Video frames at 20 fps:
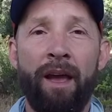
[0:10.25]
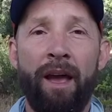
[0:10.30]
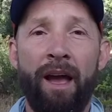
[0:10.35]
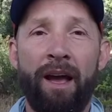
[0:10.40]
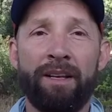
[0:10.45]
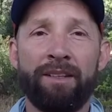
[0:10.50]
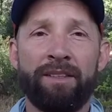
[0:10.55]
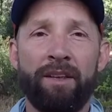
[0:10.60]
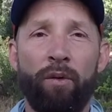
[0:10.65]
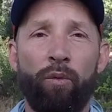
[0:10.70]

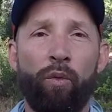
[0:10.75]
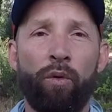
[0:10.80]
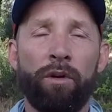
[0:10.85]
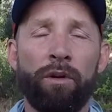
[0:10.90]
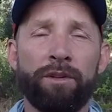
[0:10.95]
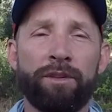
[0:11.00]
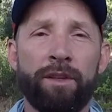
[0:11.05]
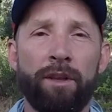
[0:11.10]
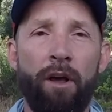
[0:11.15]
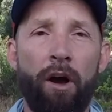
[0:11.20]
As the
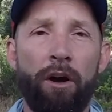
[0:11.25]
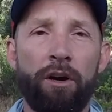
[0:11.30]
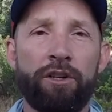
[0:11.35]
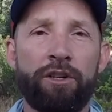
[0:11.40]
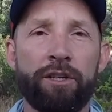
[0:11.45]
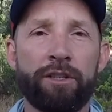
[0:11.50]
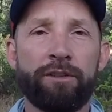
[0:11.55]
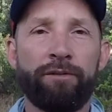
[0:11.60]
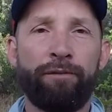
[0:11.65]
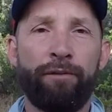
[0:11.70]
world's
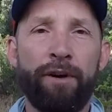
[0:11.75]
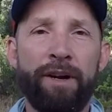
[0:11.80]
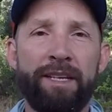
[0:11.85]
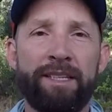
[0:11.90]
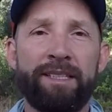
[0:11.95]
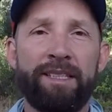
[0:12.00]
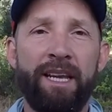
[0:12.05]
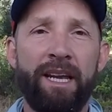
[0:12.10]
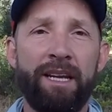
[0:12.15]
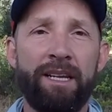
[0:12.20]
largest
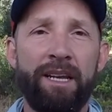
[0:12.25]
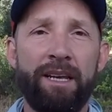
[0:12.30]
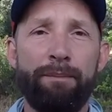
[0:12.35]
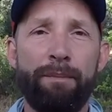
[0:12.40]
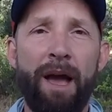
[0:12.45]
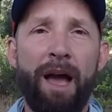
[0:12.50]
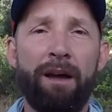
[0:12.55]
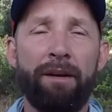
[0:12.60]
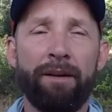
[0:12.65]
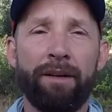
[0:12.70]
freestanding
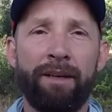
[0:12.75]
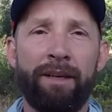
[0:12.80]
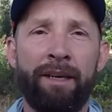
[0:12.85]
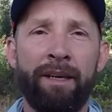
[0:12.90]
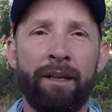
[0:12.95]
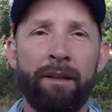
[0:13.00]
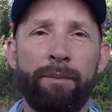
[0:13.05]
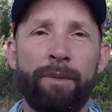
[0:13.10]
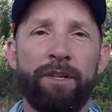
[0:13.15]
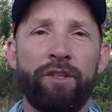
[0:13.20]
mountain,
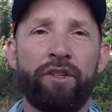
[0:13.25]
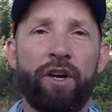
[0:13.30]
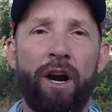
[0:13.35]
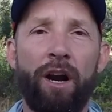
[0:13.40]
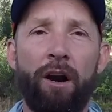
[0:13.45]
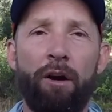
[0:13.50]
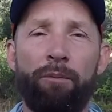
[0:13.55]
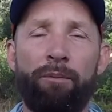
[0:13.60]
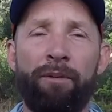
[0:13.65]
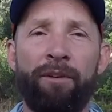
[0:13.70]

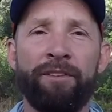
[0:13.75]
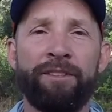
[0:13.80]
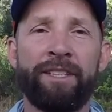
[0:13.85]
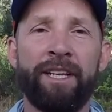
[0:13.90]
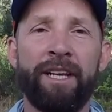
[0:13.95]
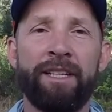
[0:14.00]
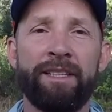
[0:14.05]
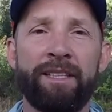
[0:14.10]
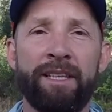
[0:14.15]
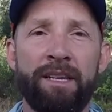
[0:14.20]
Kilimanjaro
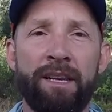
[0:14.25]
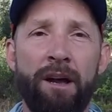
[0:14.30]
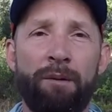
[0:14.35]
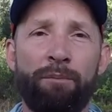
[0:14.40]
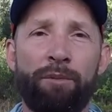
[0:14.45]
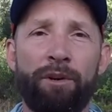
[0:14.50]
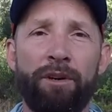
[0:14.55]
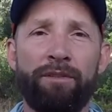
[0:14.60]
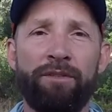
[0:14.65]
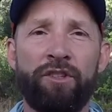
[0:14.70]
presents a
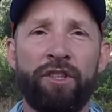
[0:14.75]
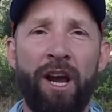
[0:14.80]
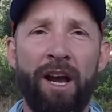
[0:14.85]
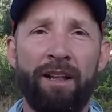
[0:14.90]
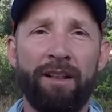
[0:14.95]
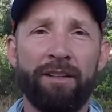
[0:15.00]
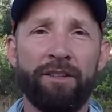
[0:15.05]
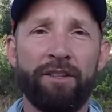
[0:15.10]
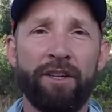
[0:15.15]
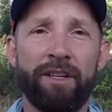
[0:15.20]
number of
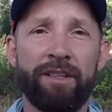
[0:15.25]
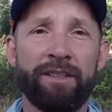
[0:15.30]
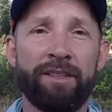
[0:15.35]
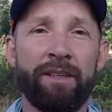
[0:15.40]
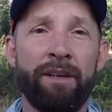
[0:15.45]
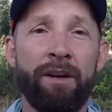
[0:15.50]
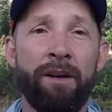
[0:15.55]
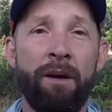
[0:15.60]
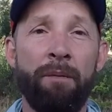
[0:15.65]
challenges,